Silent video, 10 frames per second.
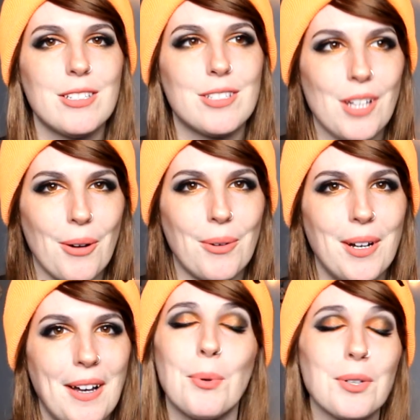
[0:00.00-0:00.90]

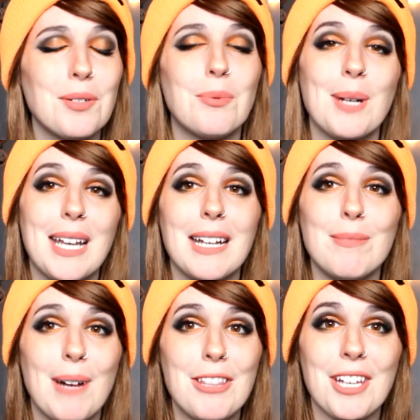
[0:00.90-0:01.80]
So Born
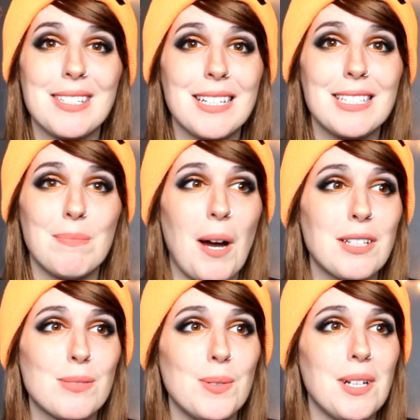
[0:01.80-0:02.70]
Wicked by Jessica
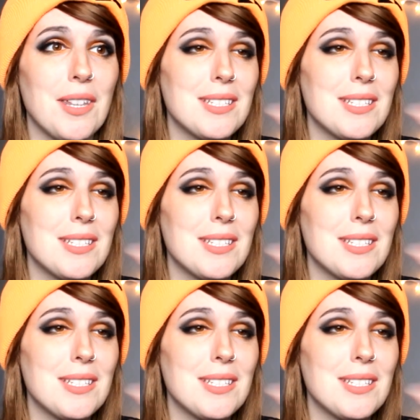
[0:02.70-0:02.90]
Spotswood.